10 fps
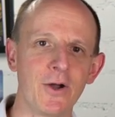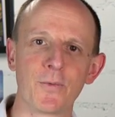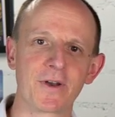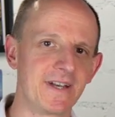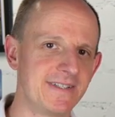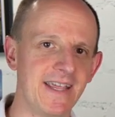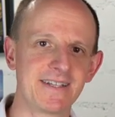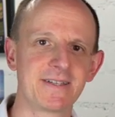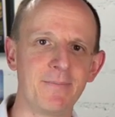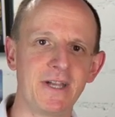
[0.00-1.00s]
We're going to
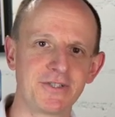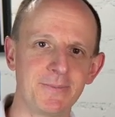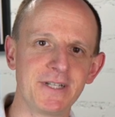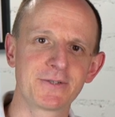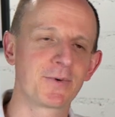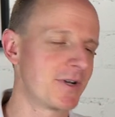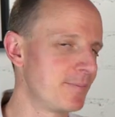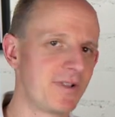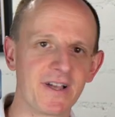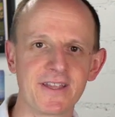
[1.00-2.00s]
take some measurements, we're going to
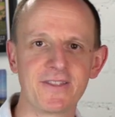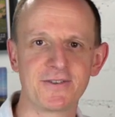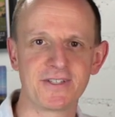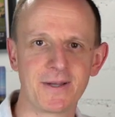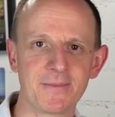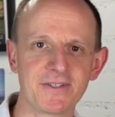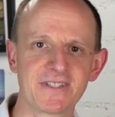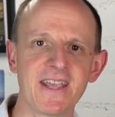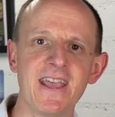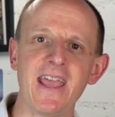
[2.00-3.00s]
plug in those numbers,